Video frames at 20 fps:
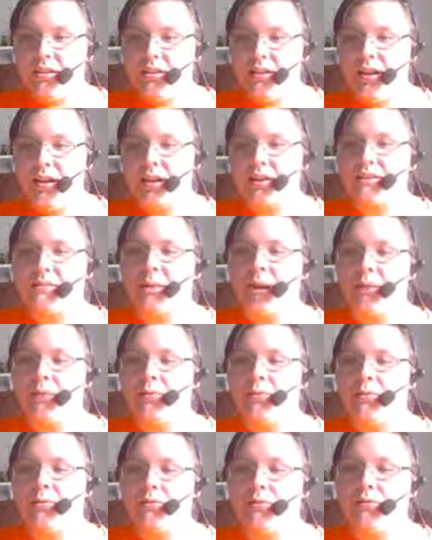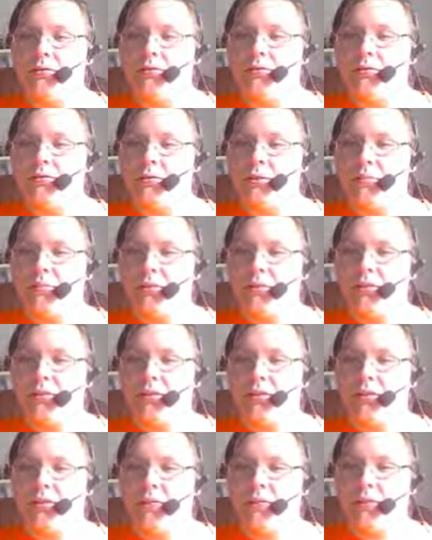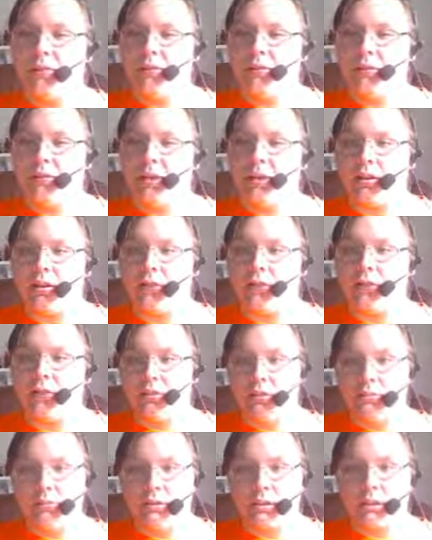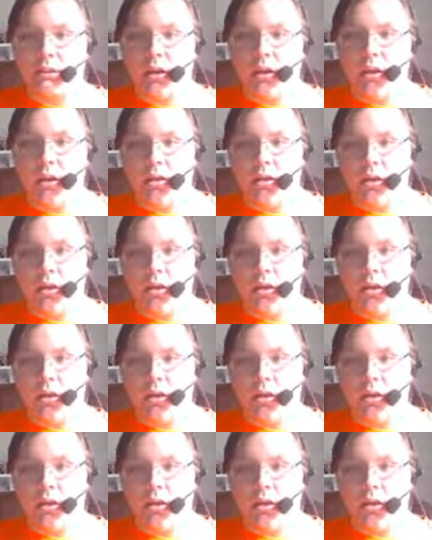Here's my proof. The proof that the victim said